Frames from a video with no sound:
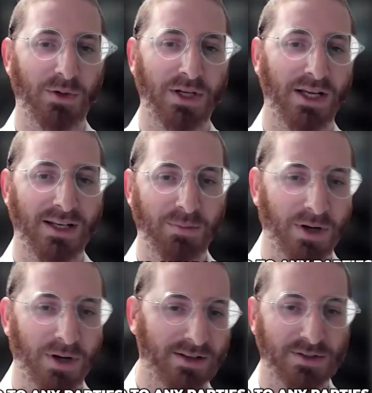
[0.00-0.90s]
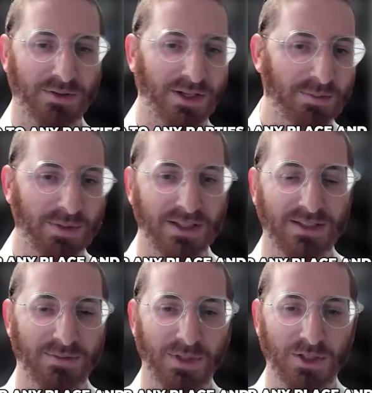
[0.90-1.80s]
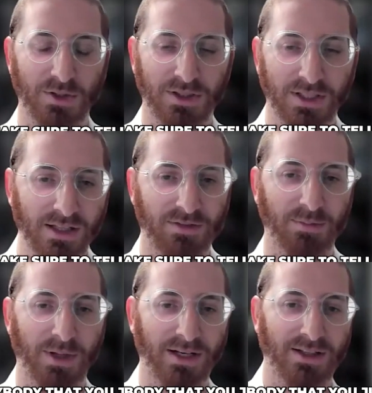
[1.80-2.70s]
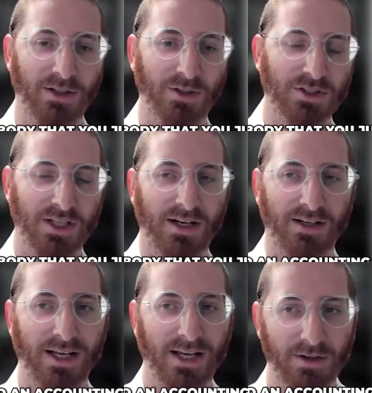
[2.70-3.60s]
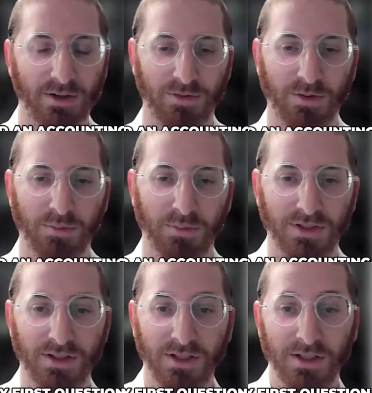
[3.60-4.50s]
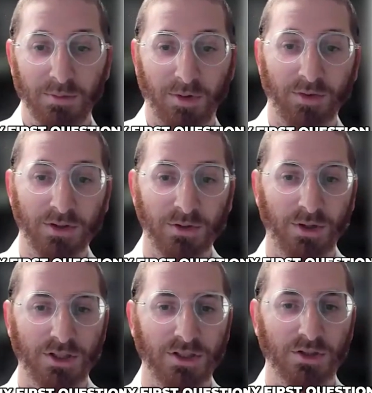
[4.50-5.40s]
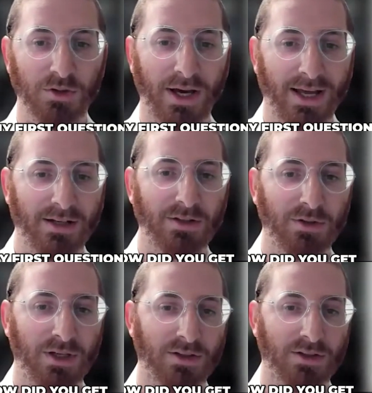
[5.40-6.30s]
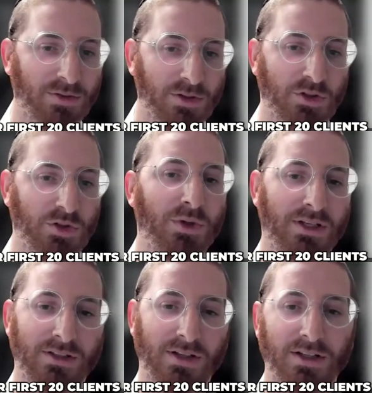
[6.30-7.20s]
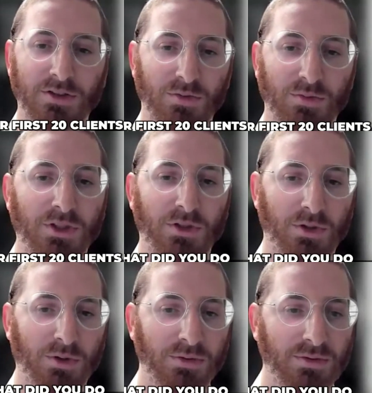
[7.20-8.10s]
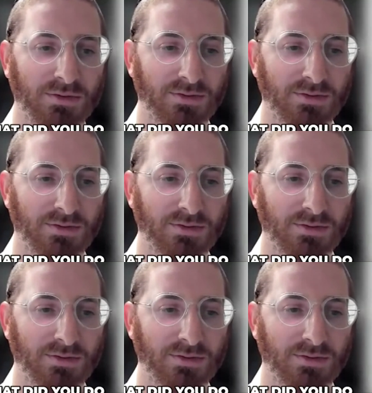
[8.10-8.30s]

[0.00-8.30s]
go to any parties or any place and make sure to tell everybody that you just started an accounting firm. But my first question is, how did you get your first 20 clients? What did you do?